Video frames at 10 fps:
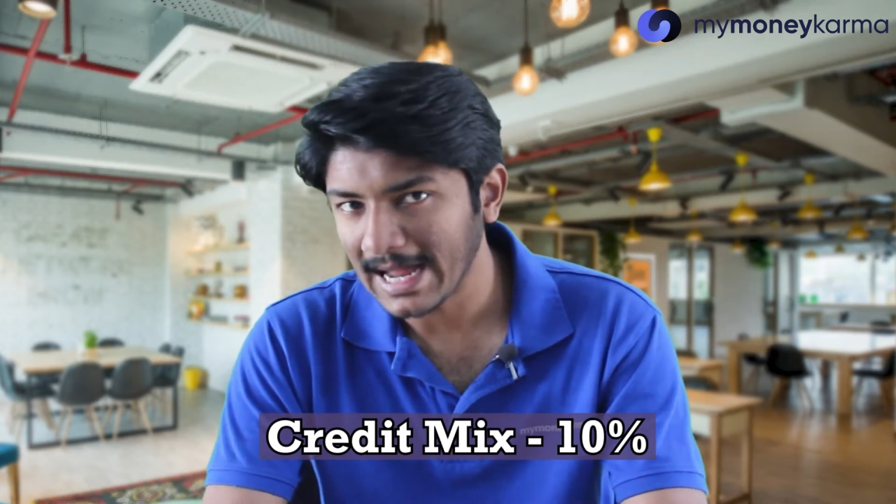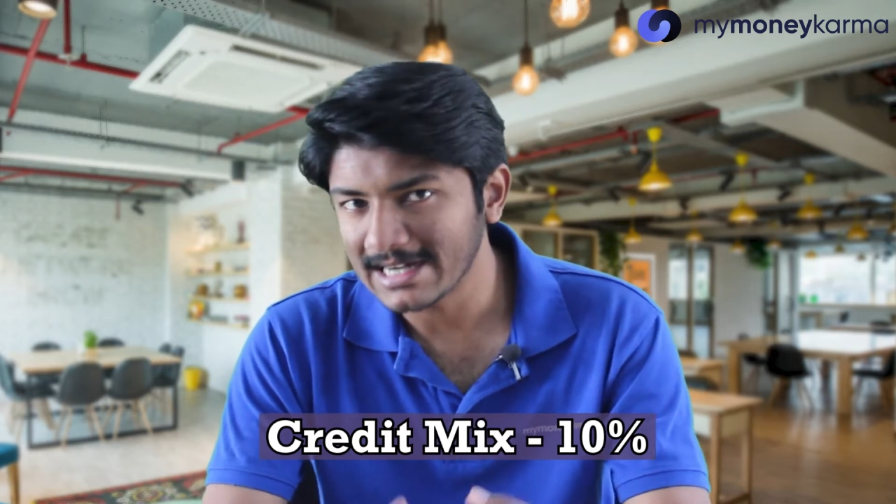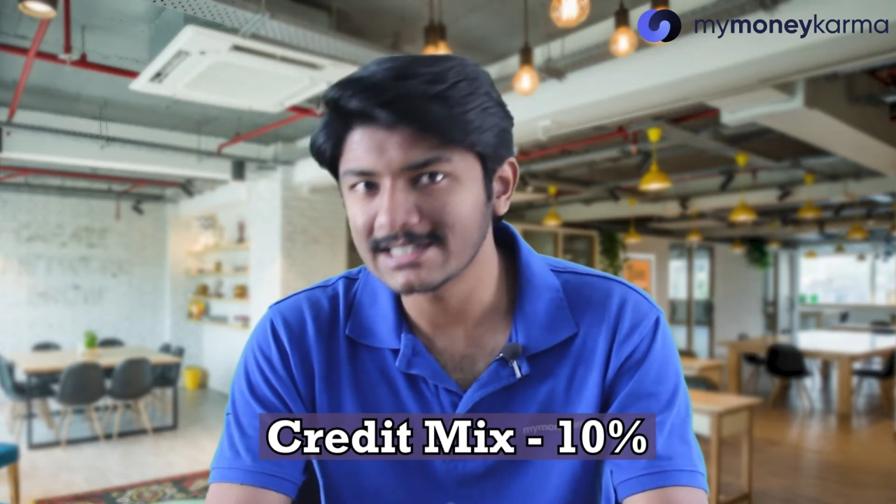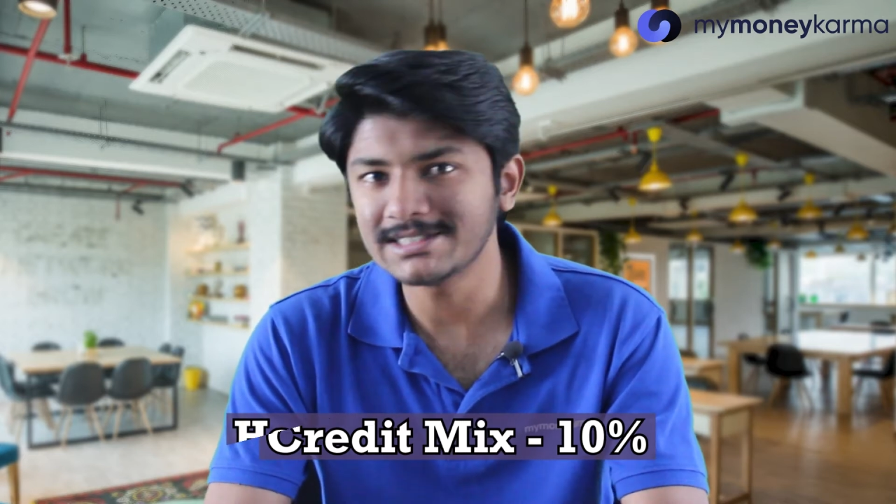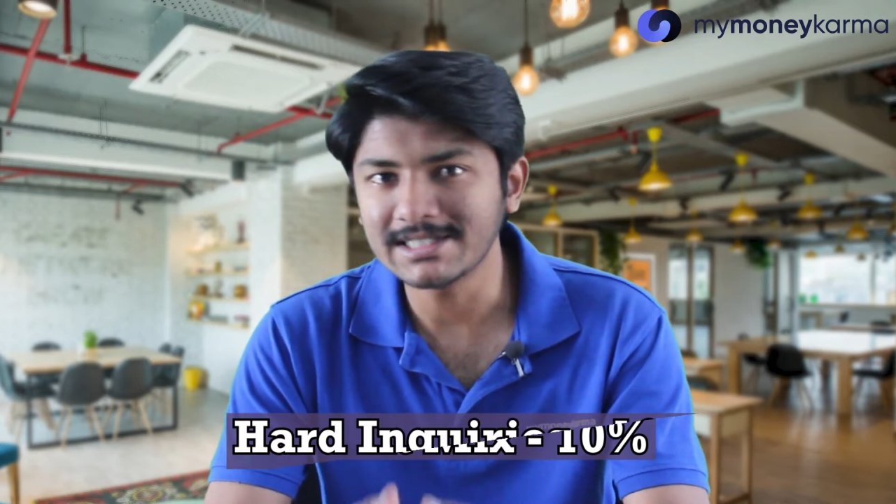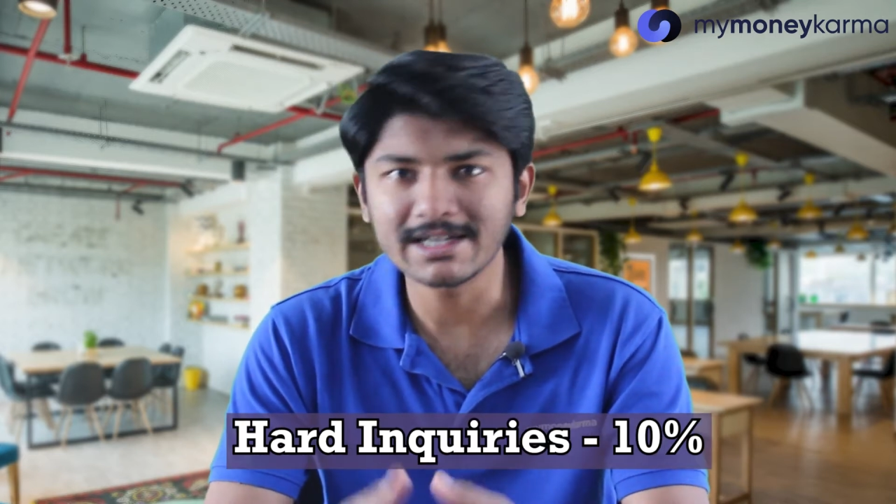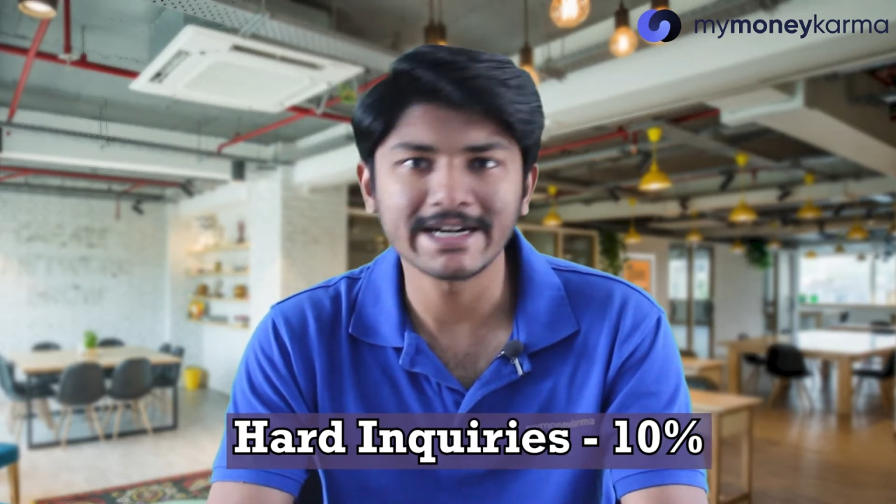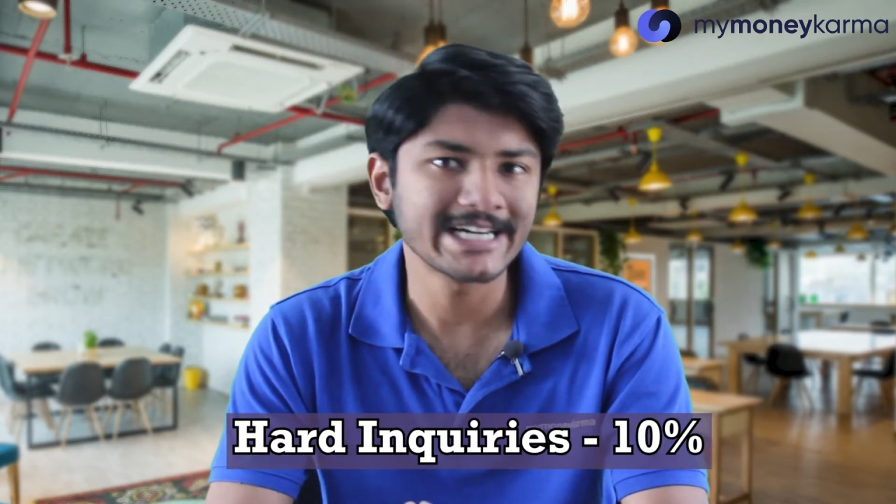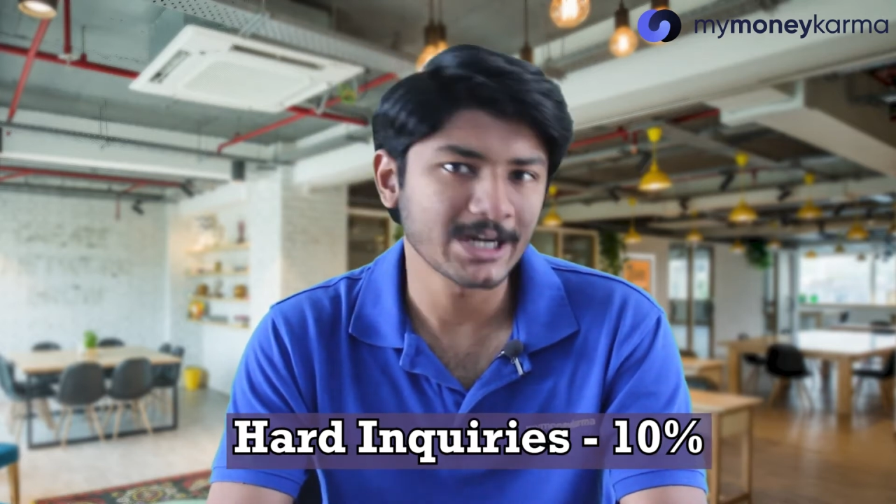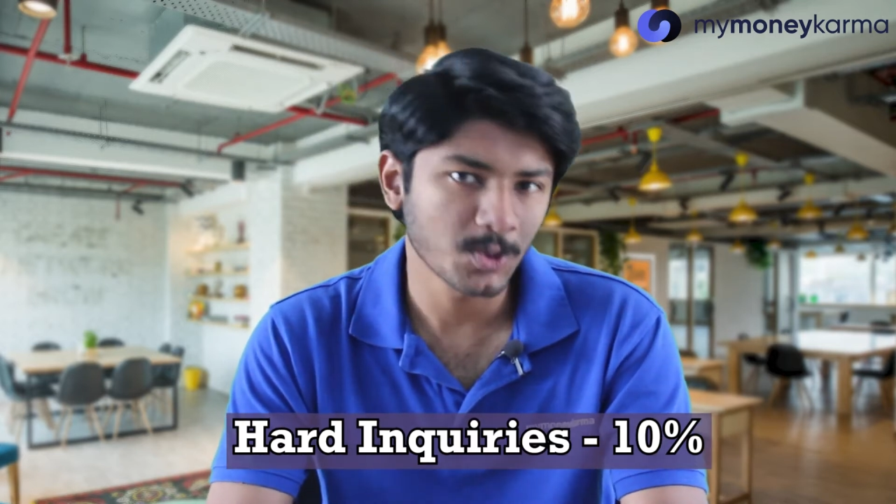and recent
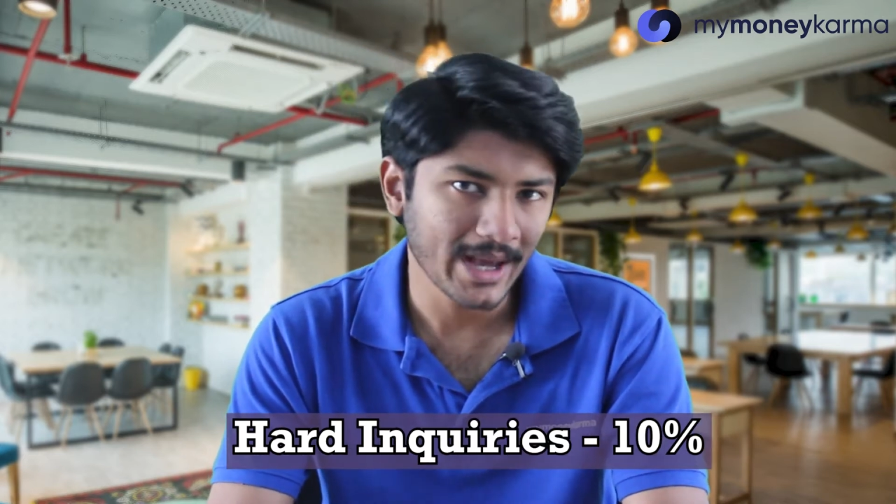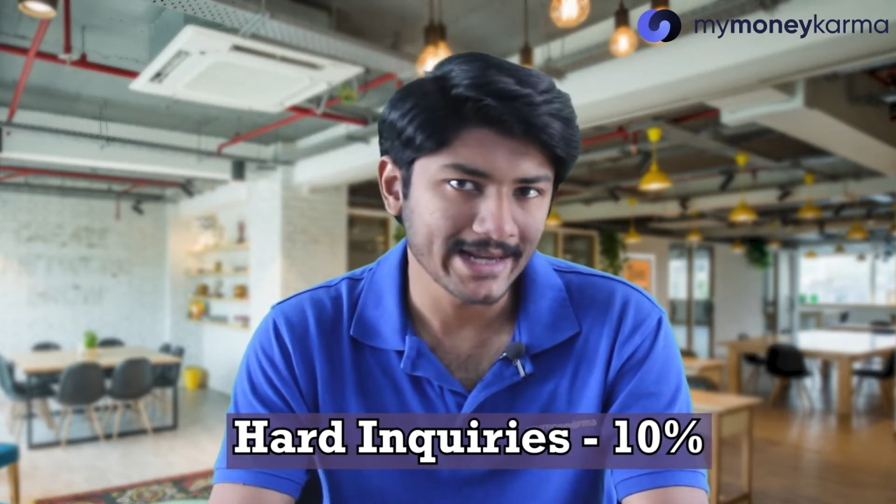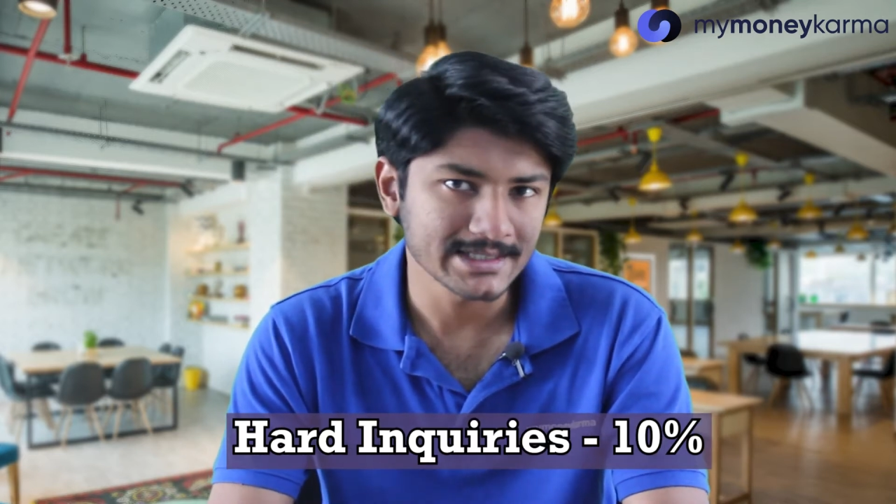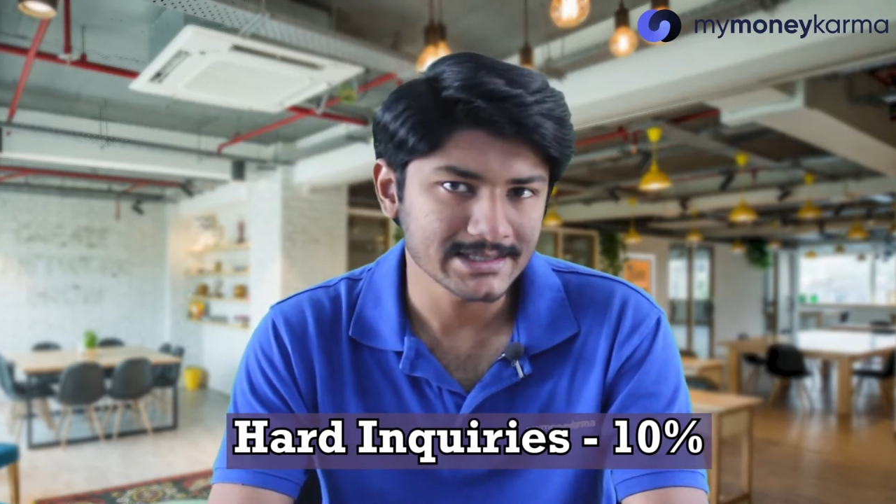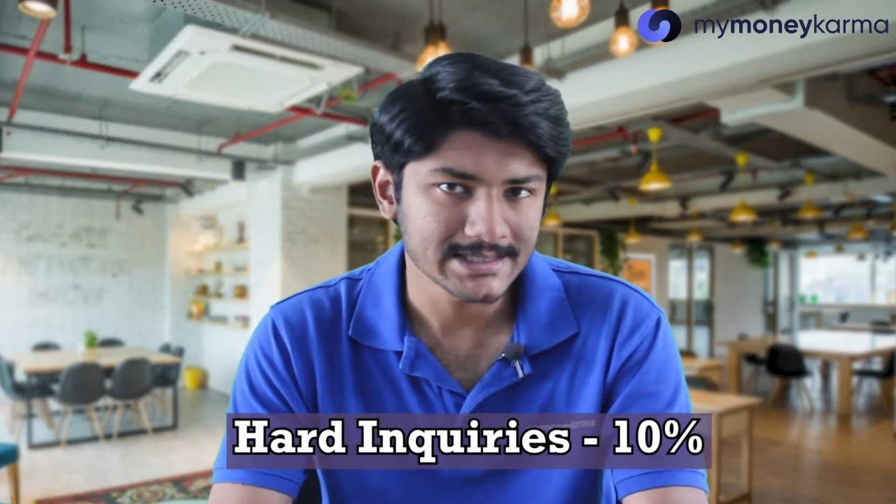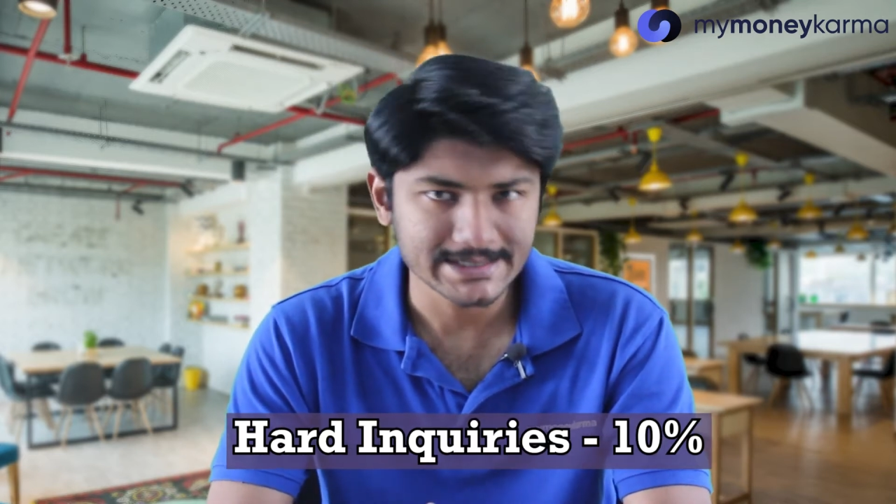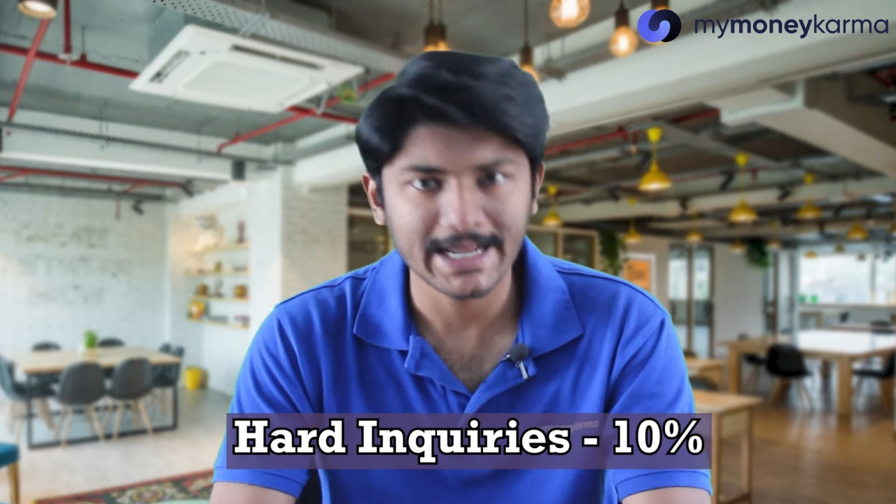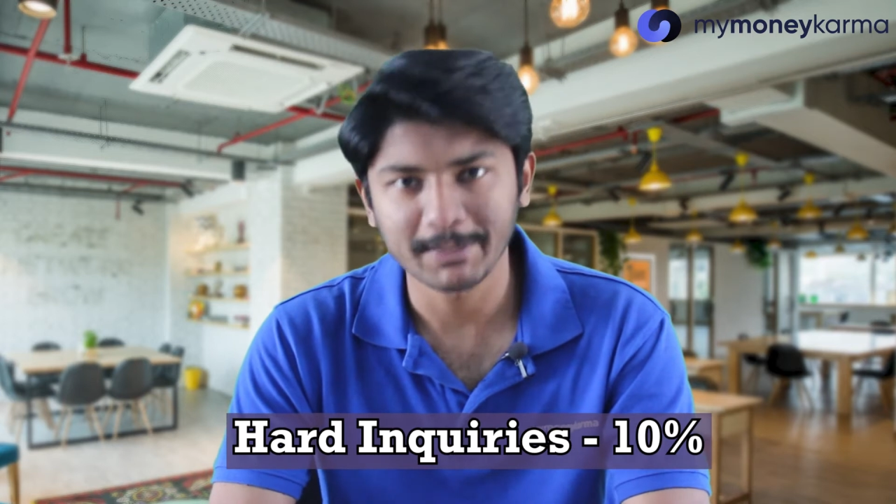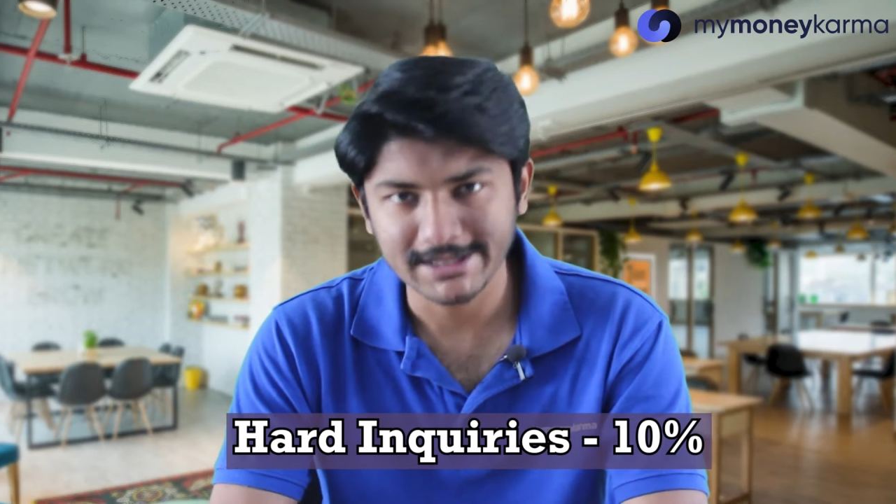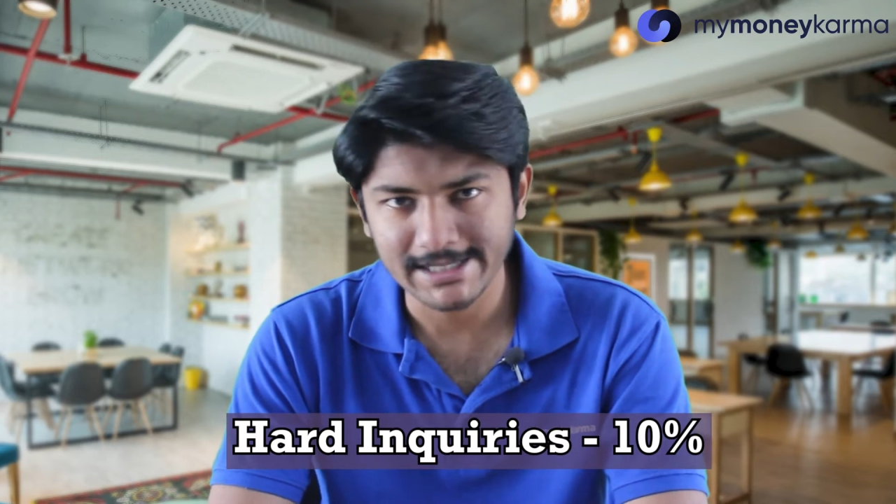credit inquiries
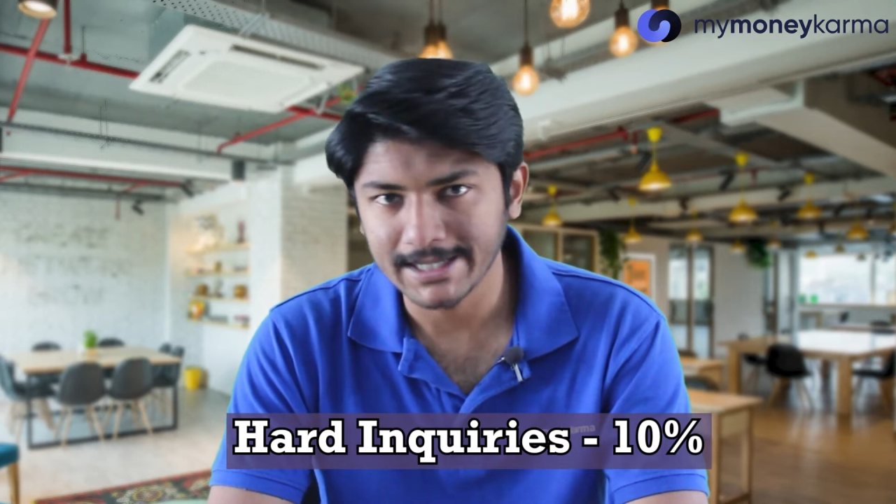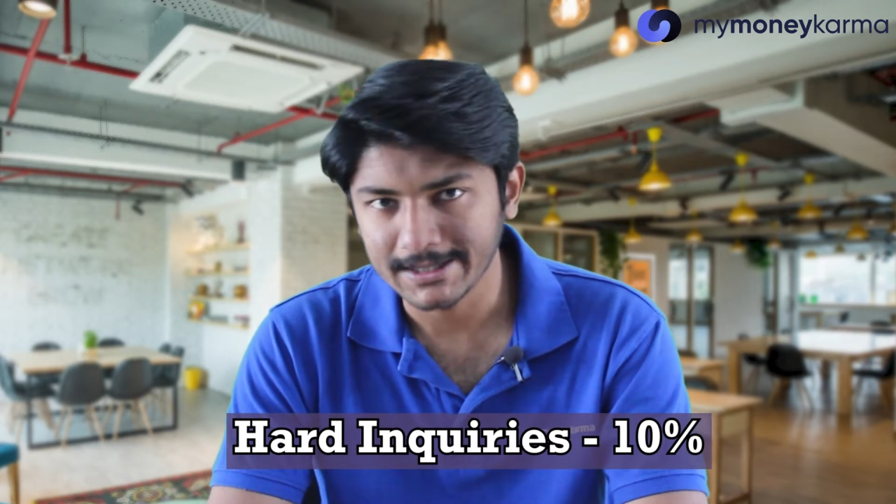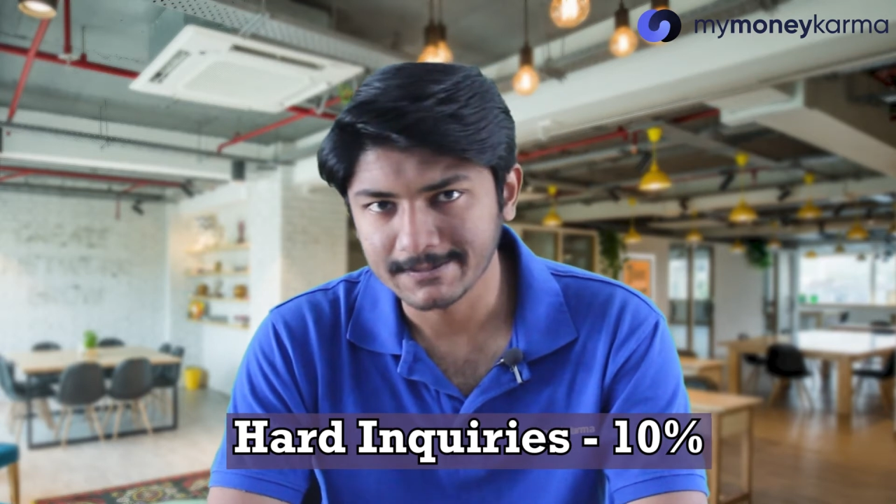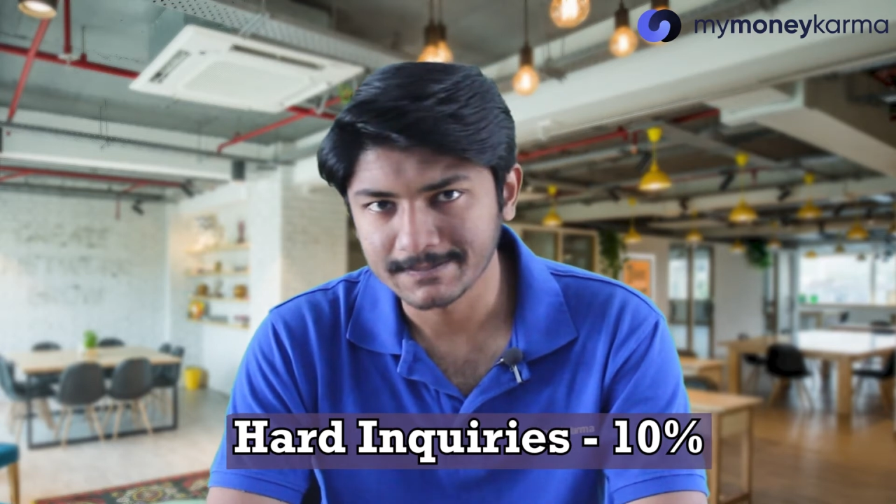10%.